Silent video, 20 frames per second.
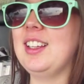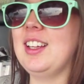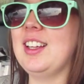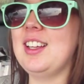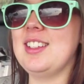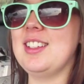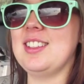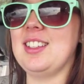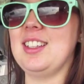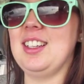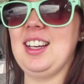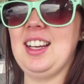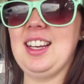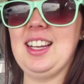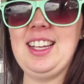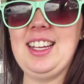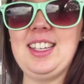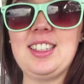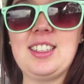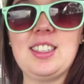That is
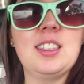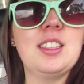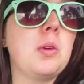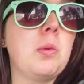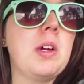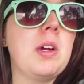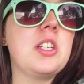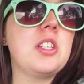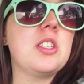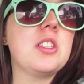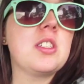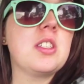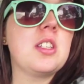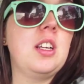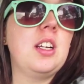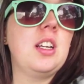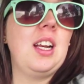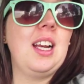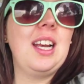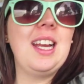late. We're just
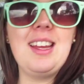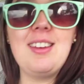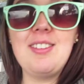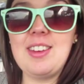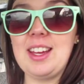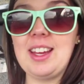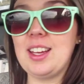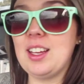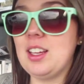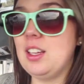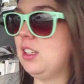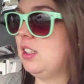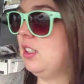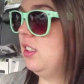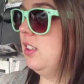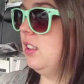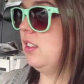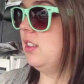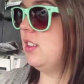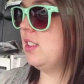leaving
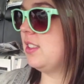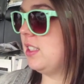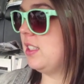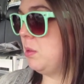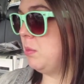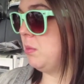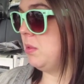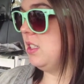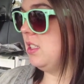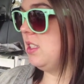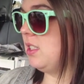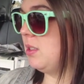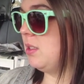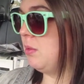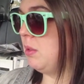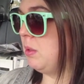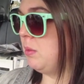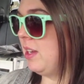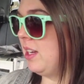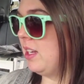the cinemas.
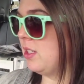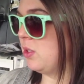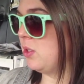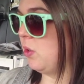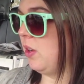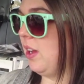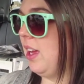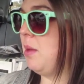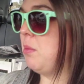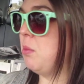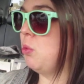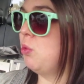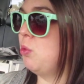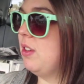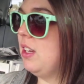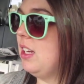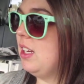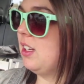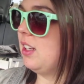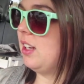We went and saw a
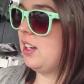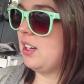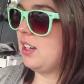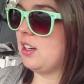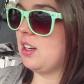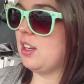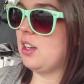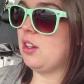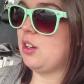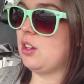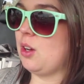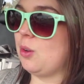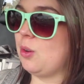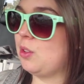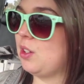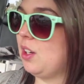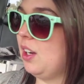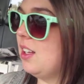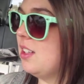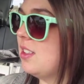movie in
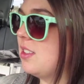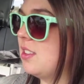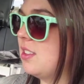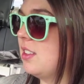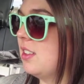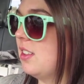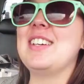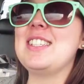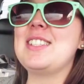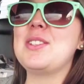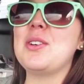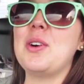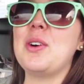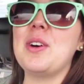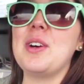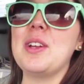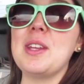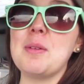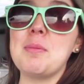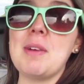Gold Class. We
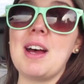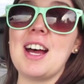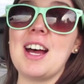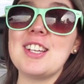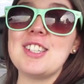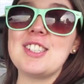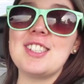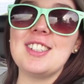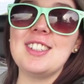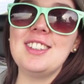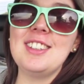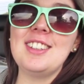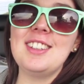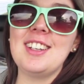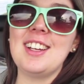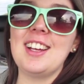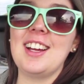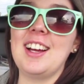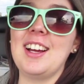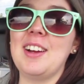saw The
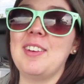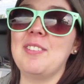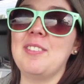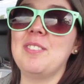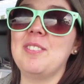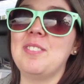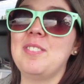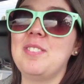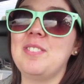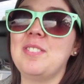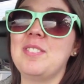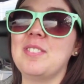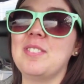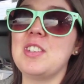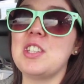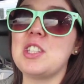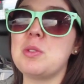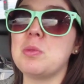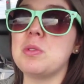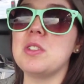Martian, um,
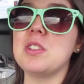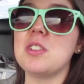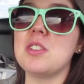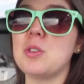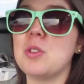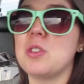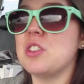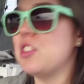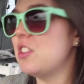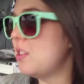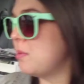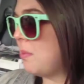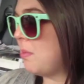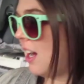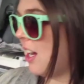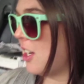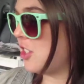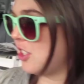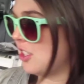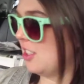which was, or is it just
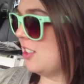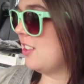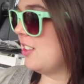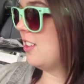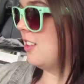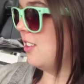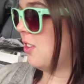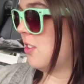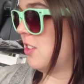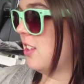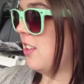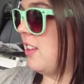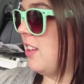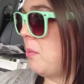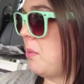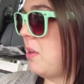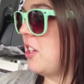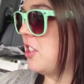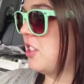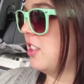Martian? Or is it The
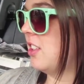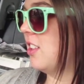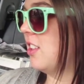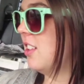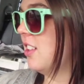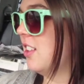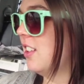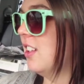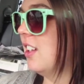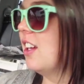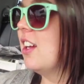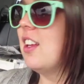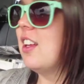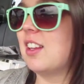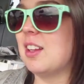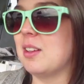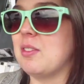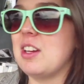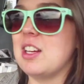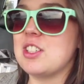Martian? The.
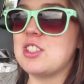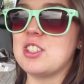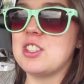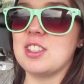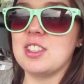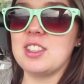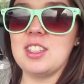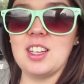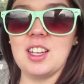The Martian.